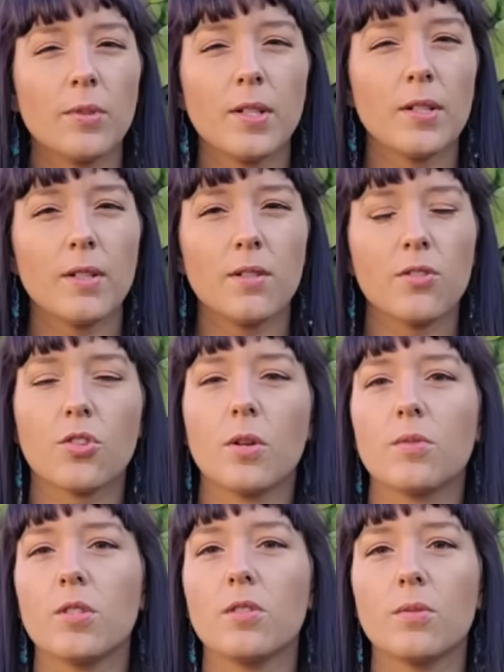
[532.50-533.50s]
I will link in the
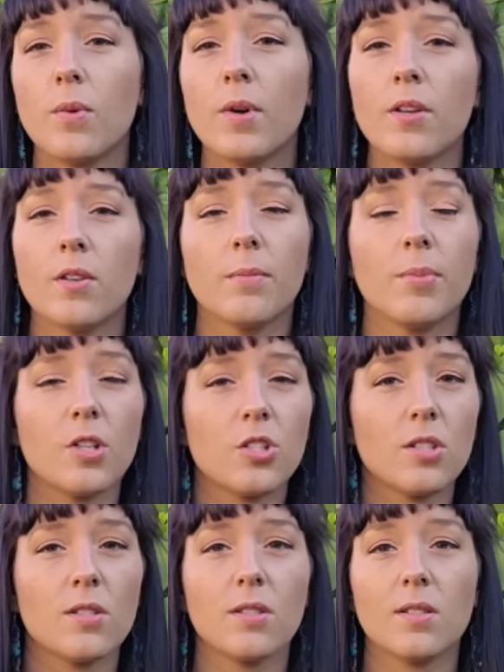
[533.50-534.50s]
description to where you can
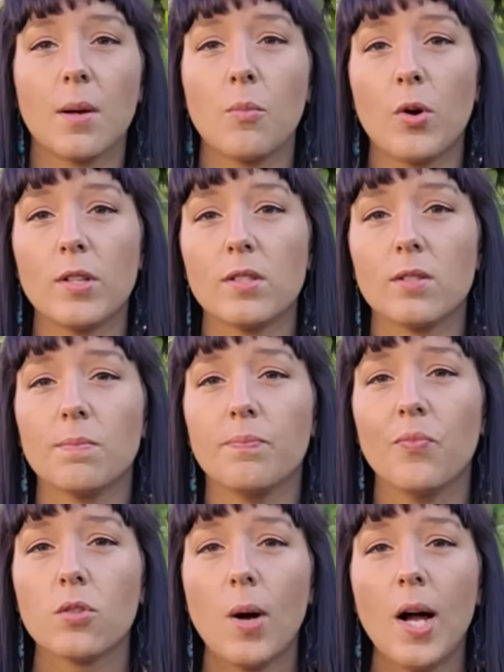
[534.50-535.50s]
purchase the same ones.
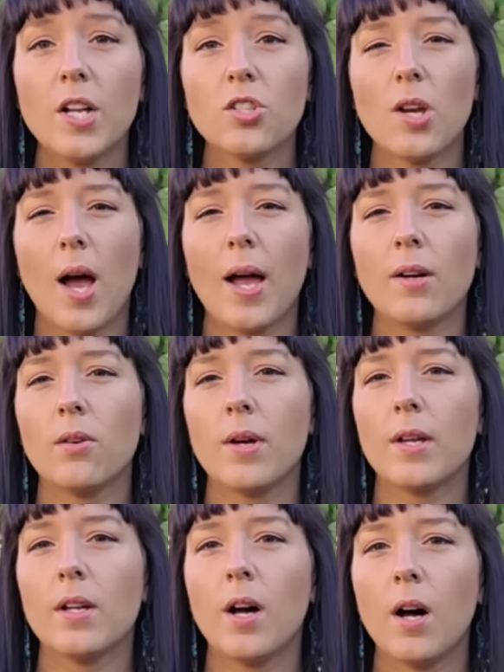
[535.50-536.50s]
For squash, I grow
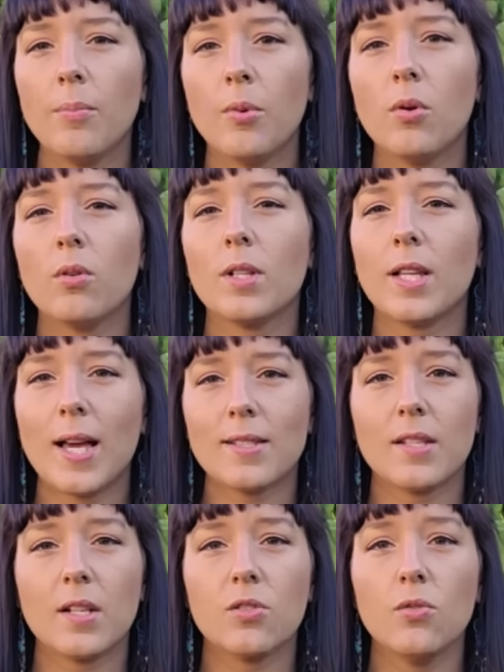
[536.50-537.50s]
a couple
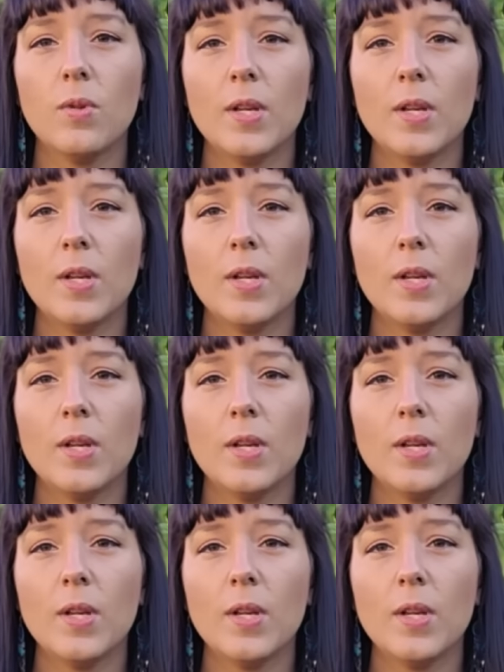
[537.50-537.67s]
classic